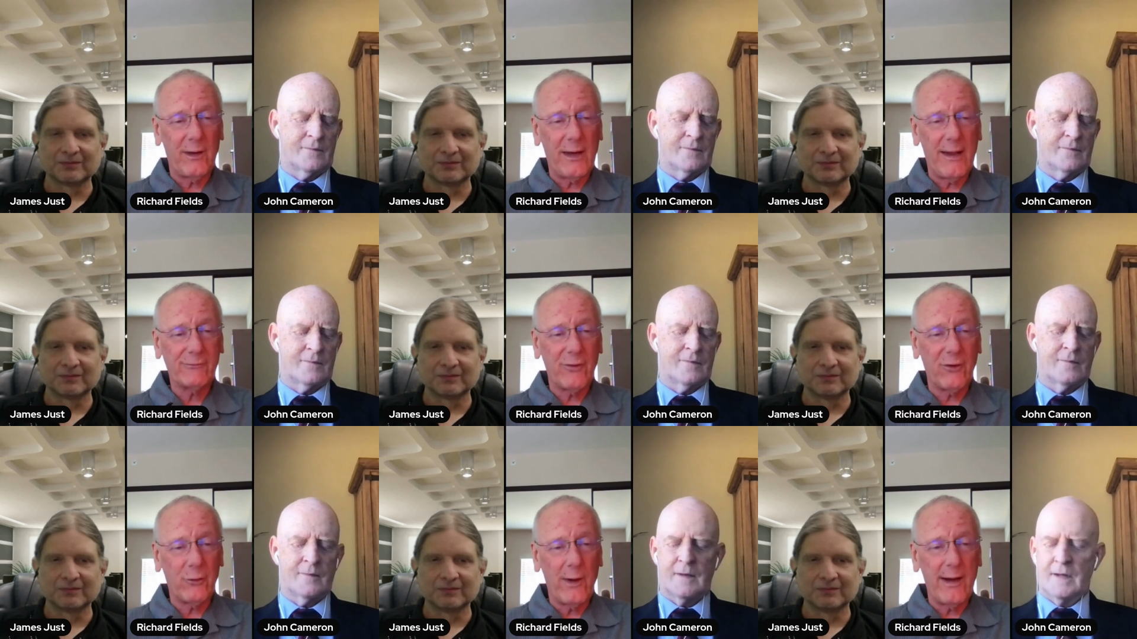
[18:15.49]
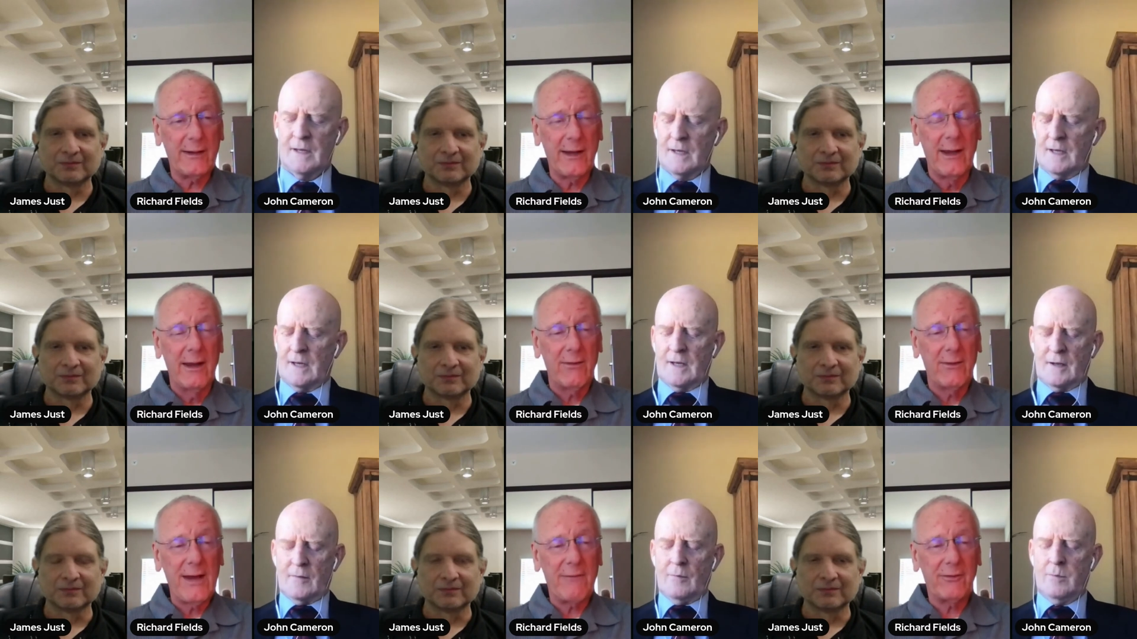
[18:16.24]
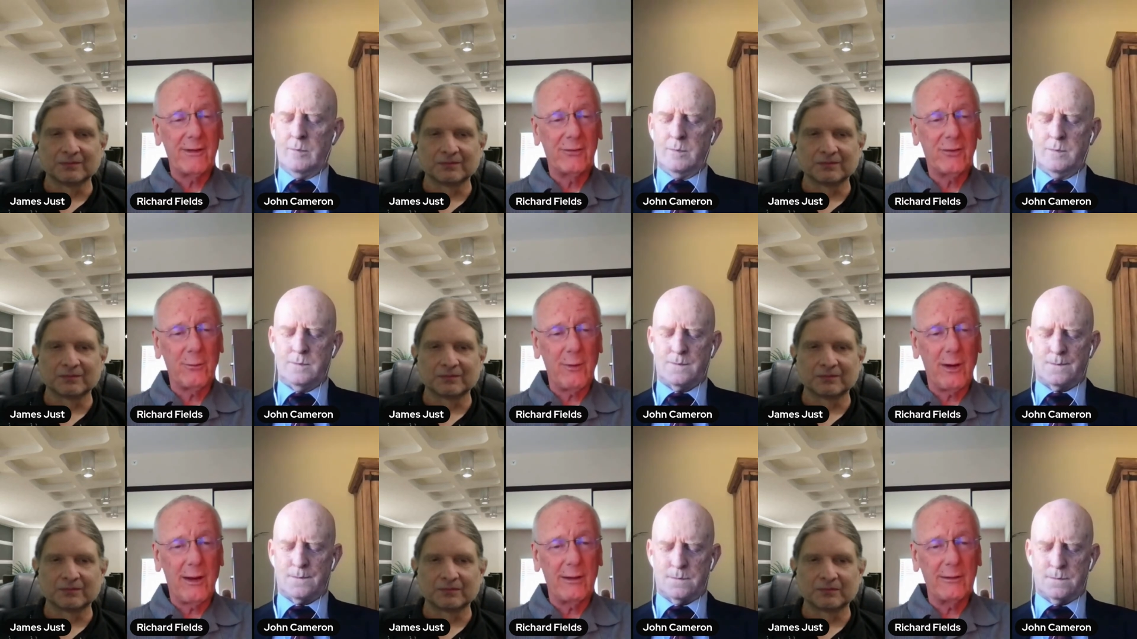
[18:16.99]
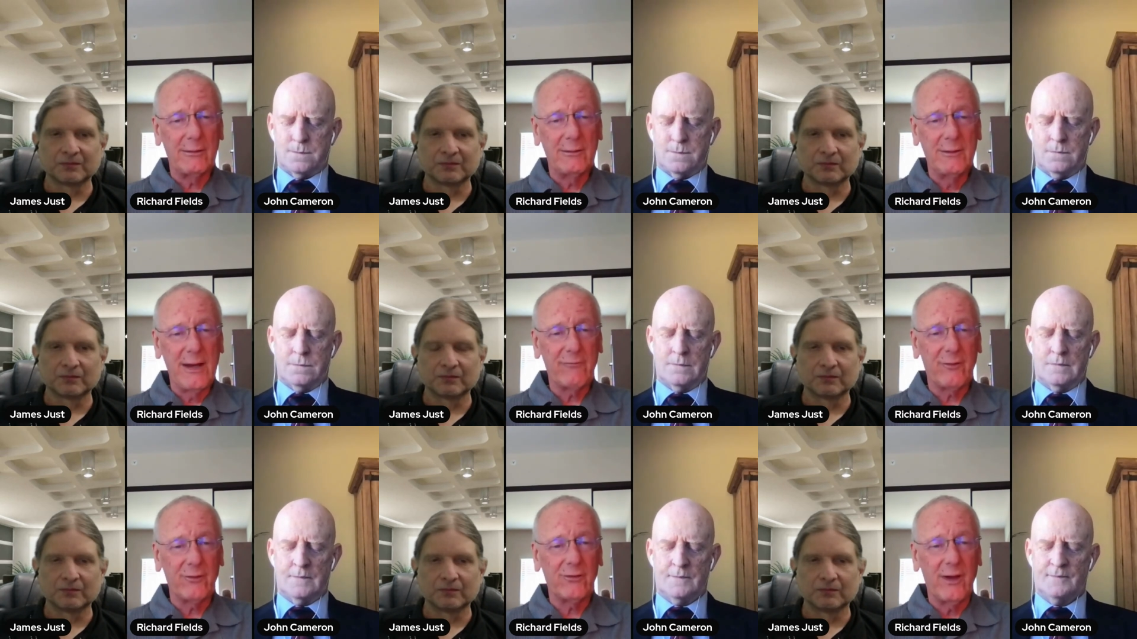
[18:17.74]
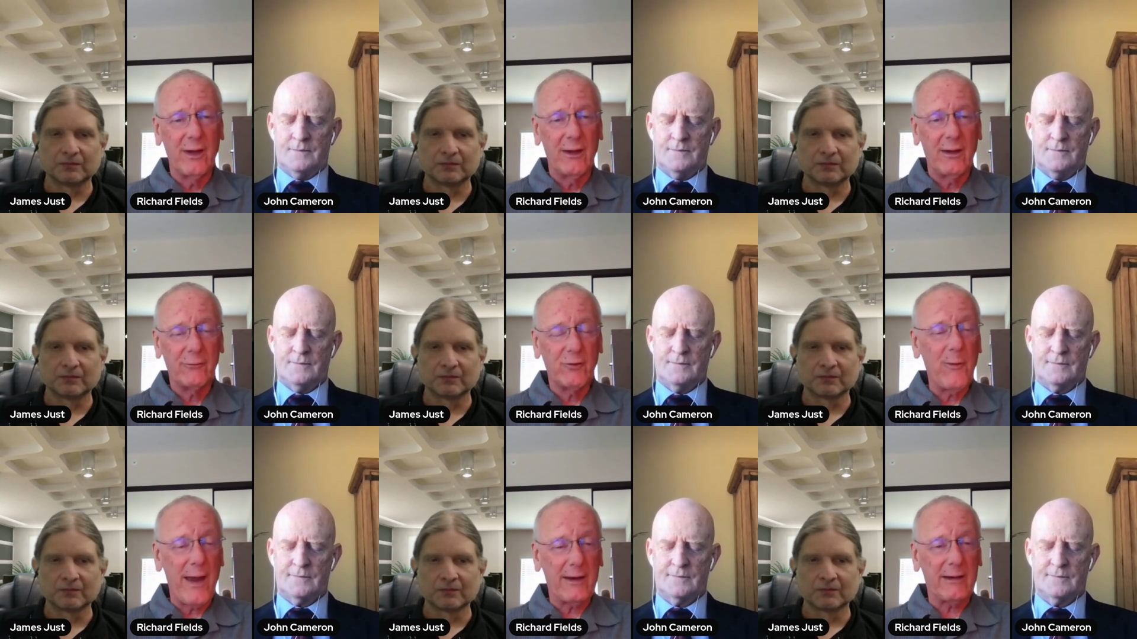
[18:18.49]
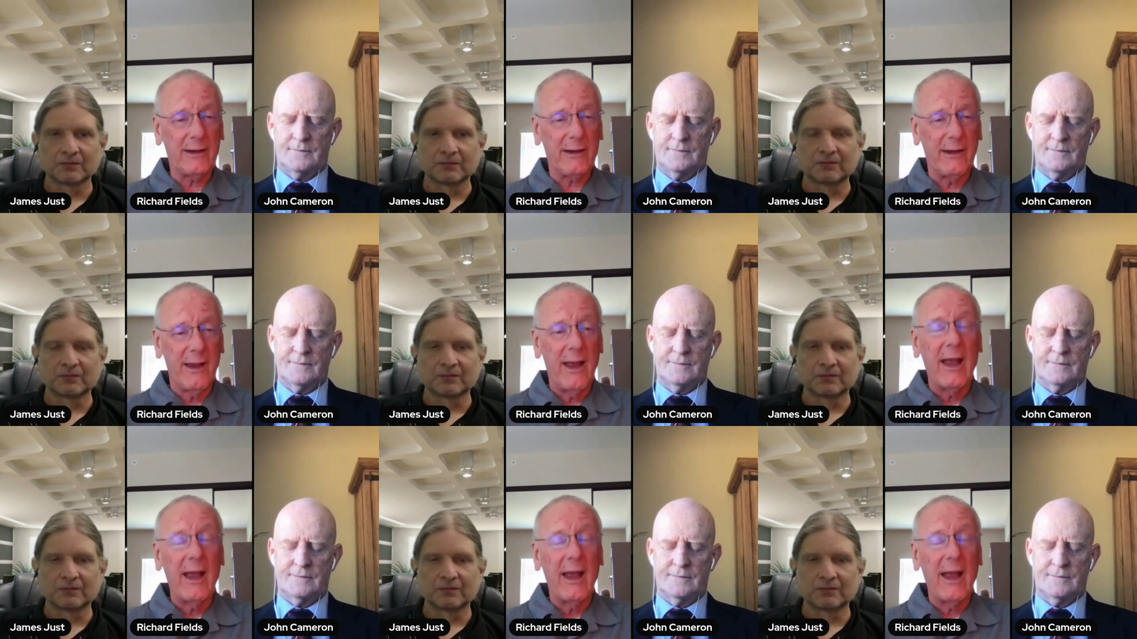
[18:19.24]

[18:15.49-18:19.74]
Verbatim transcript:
Speaker 1: from the left or the right, the definition uh, differs dramatically.